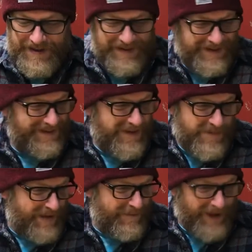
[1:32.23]
they've
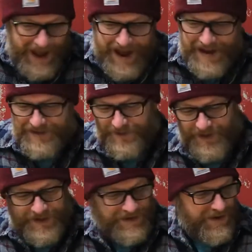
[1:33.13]
been a blast. I mean,
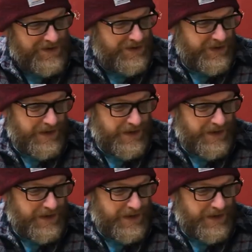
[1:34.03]
that's all there is to it.